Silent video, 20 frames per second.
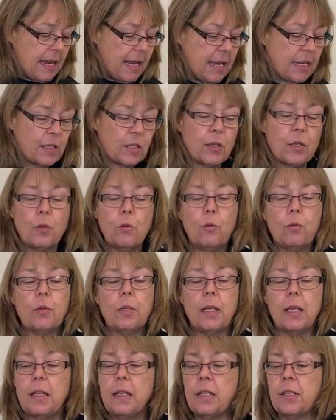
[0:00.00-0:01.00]
it's
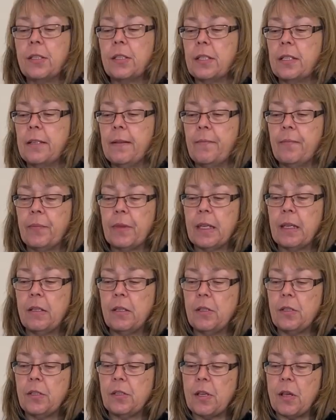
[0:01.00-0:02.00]
thornless,
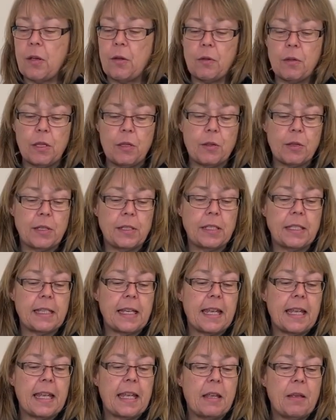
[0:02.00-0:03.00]
so you can
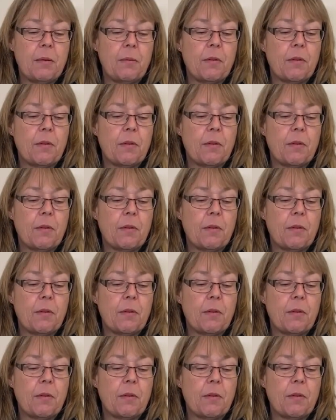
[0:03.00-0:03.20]
see